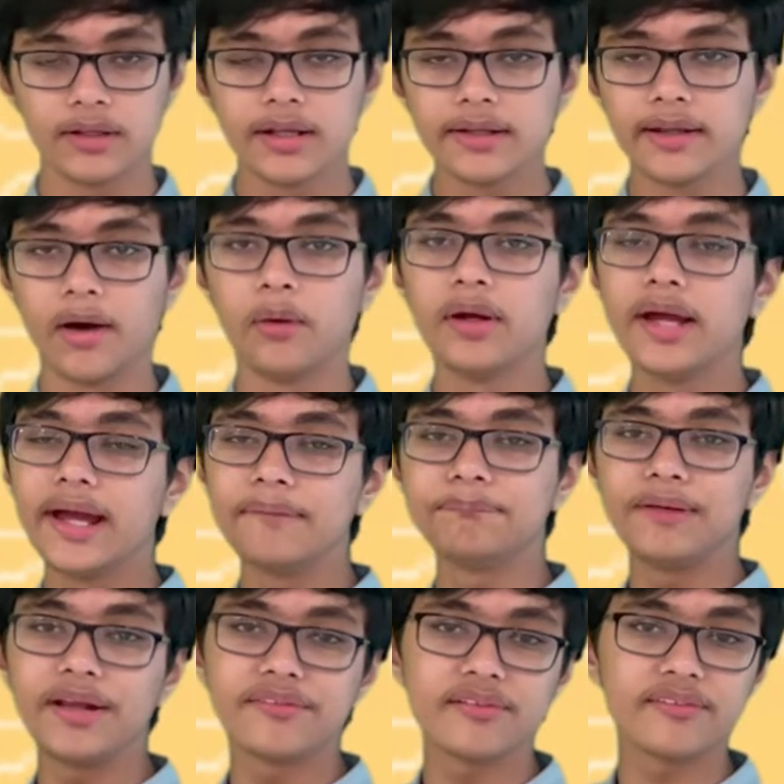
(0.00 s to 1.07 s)
Now, in
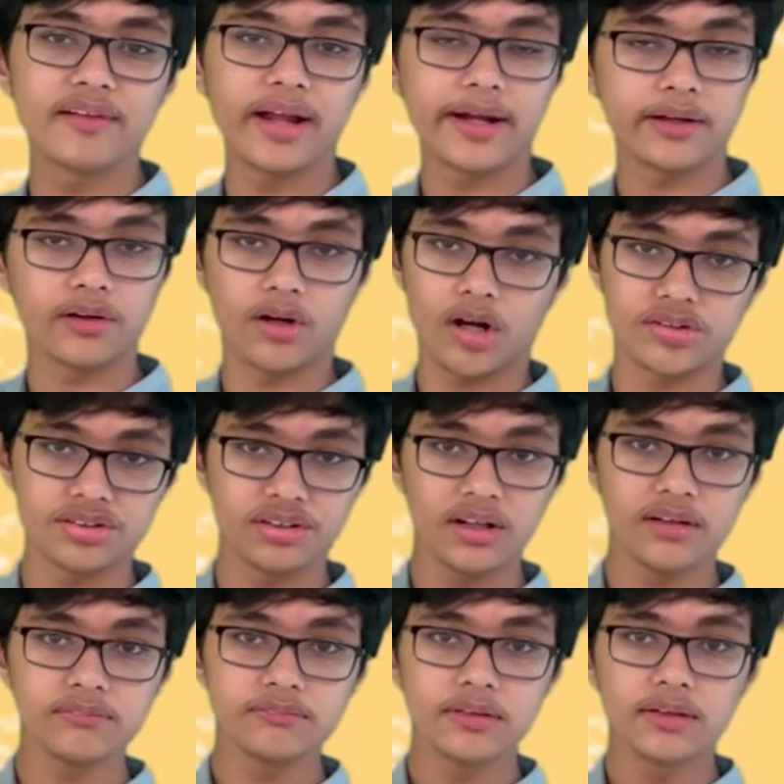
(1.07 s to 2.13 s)
places like
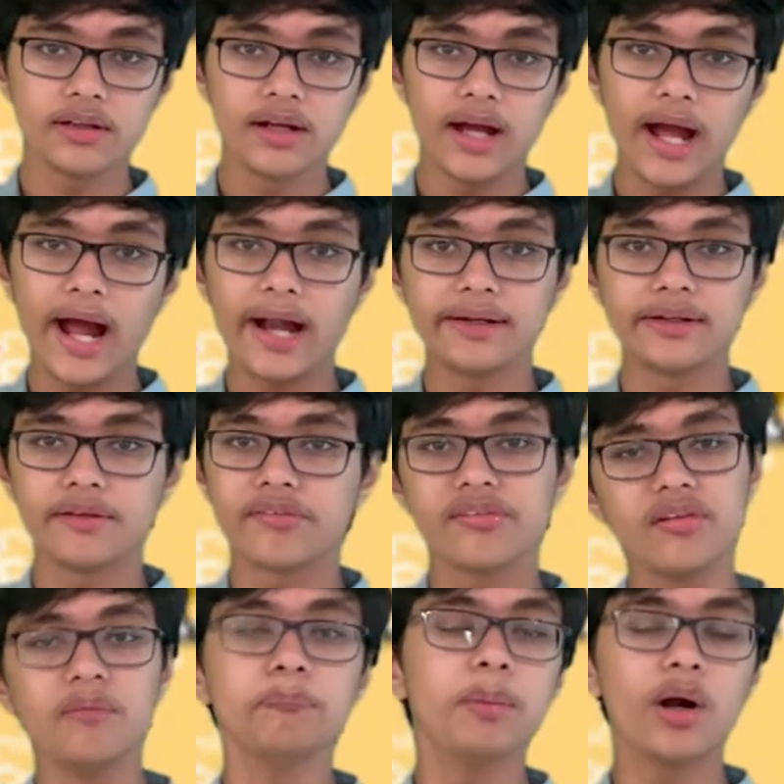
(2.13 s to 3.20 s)
Russia and
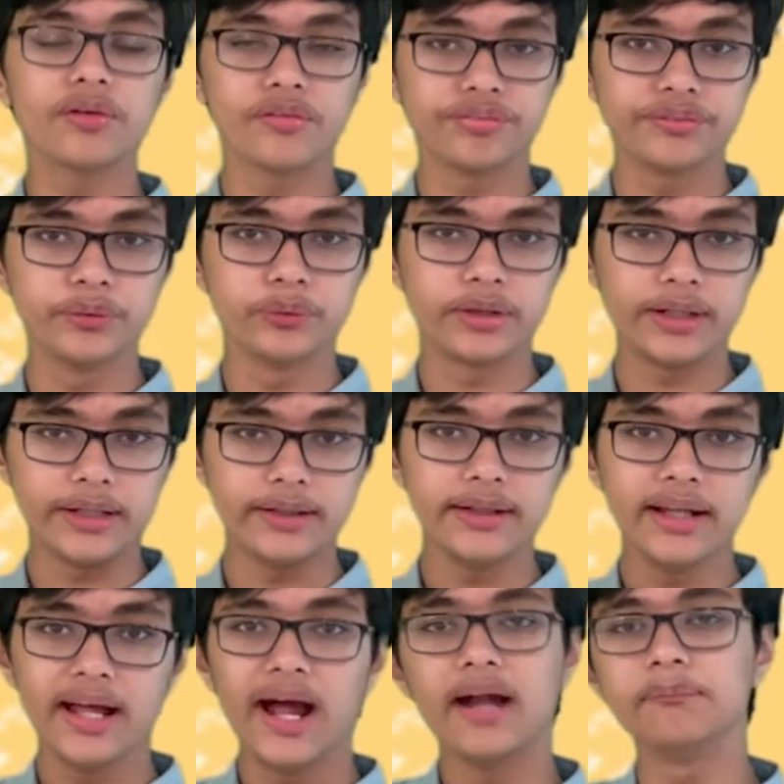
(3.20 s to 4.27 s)
some parts of Ukraine
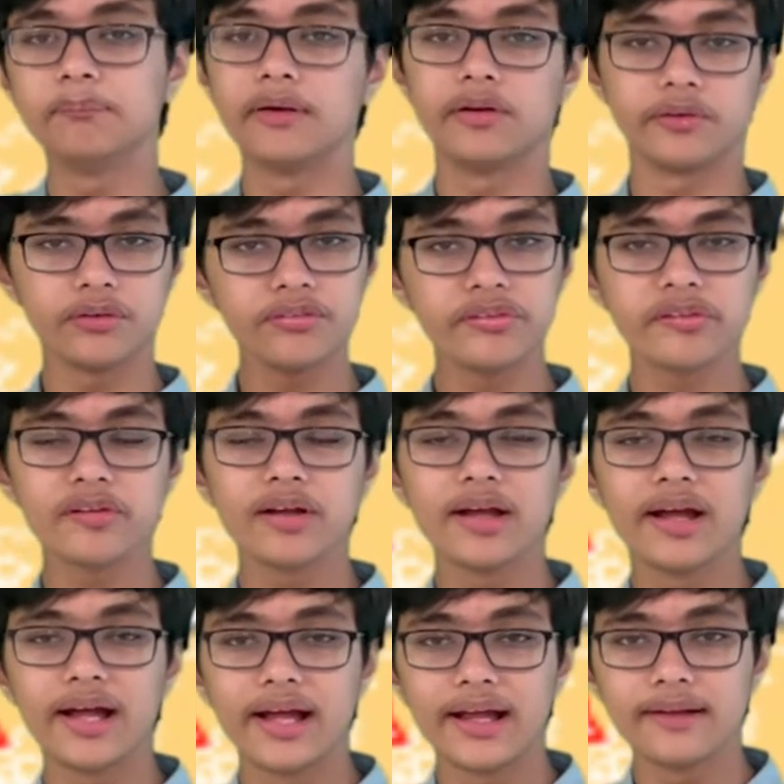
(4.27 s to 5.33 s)
and Belarus,
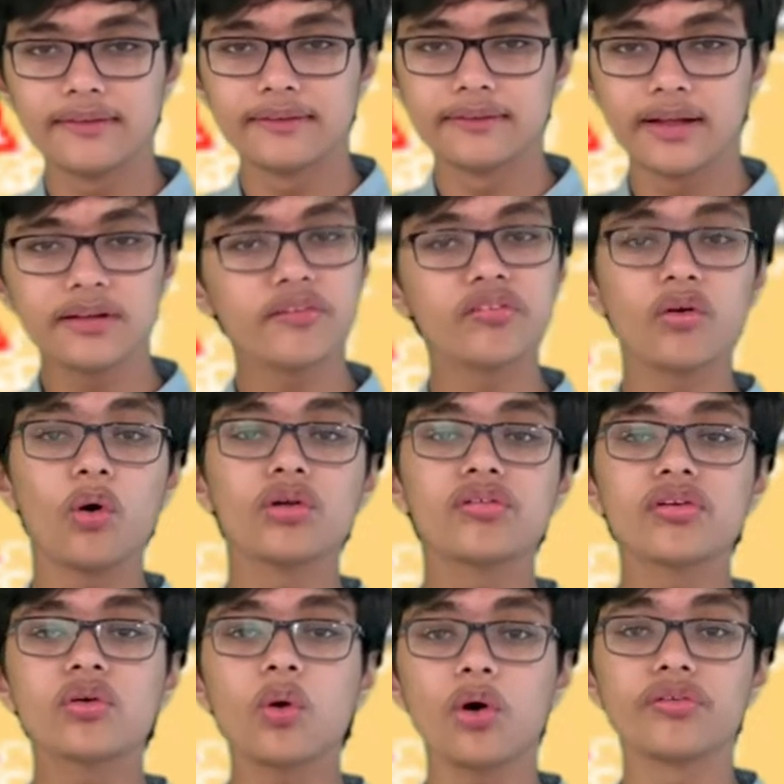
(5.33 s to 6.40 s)
there is
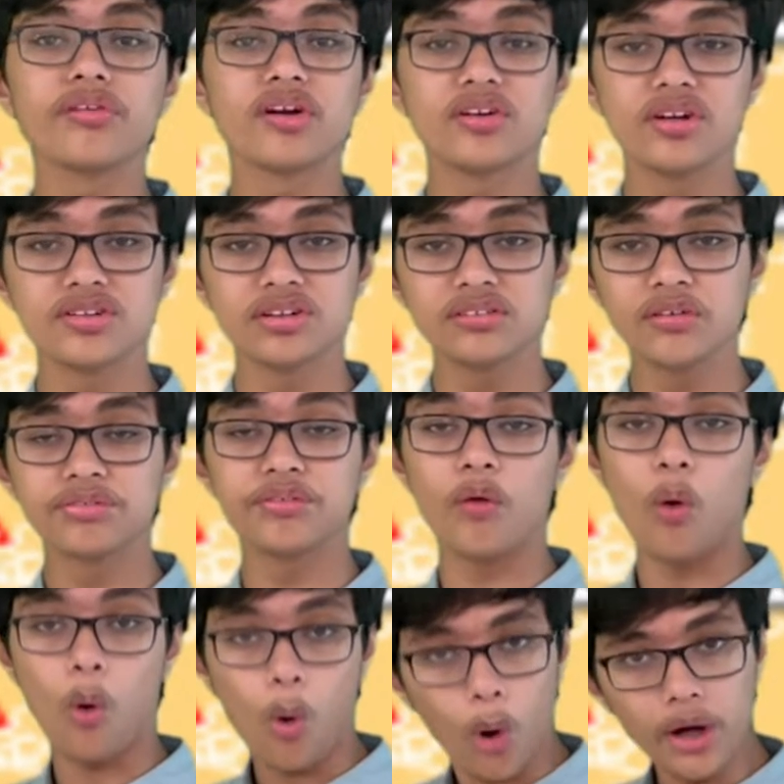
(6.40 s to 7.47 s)
also concentration of
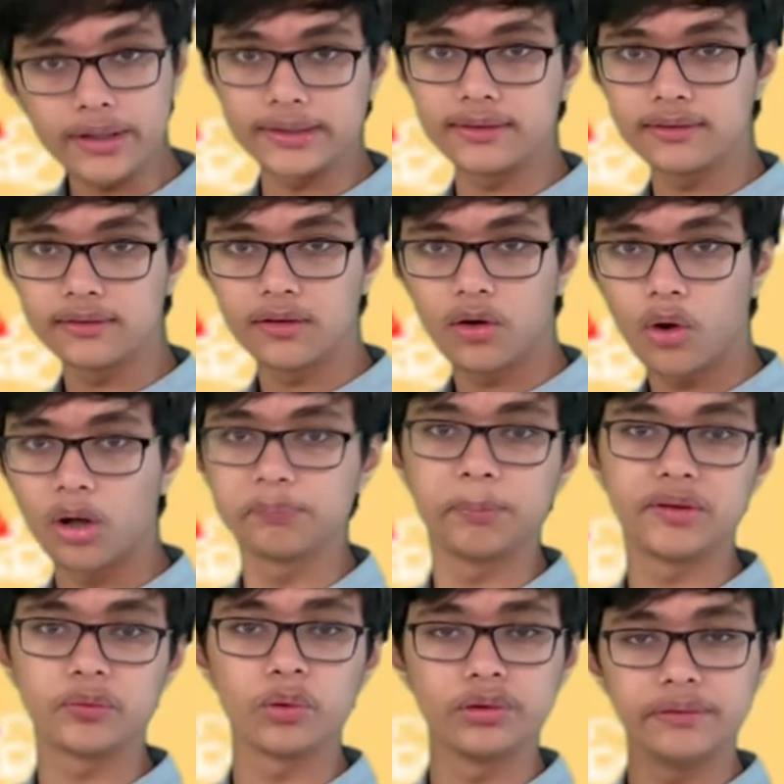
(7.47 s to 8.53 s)
oil or
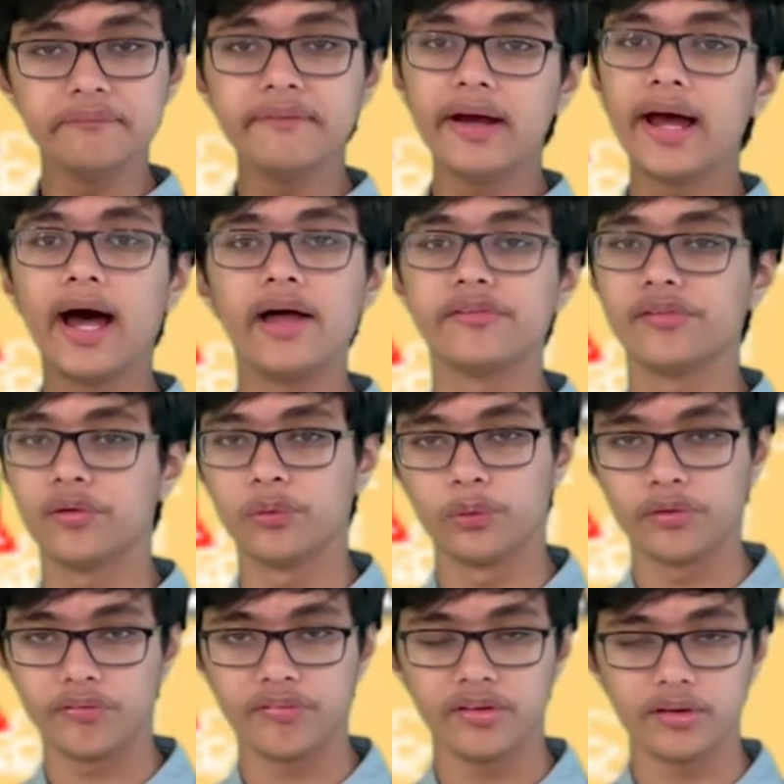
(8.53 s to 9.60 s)
petroleum, as you'll
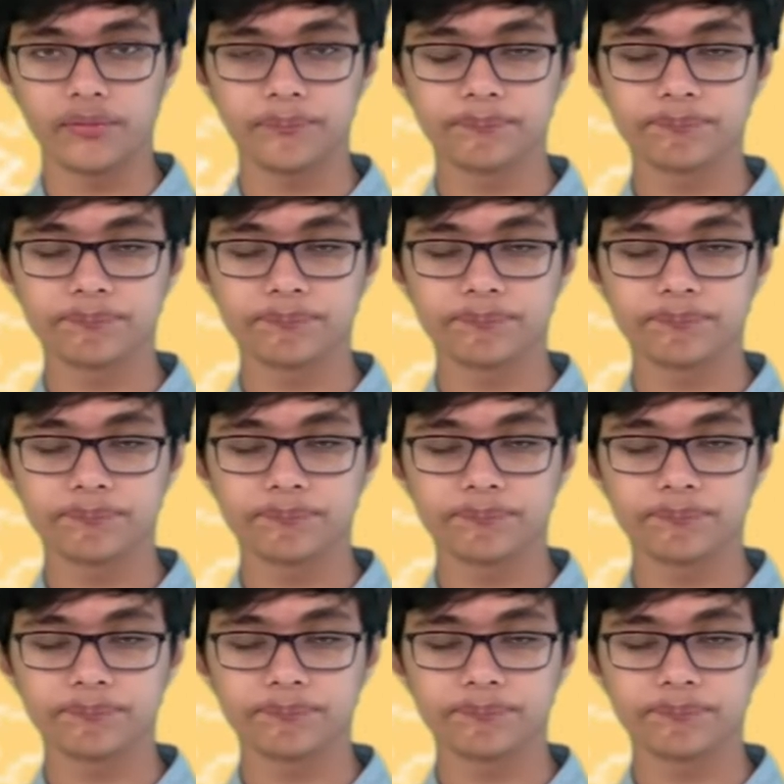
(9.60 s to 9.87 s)
notice here.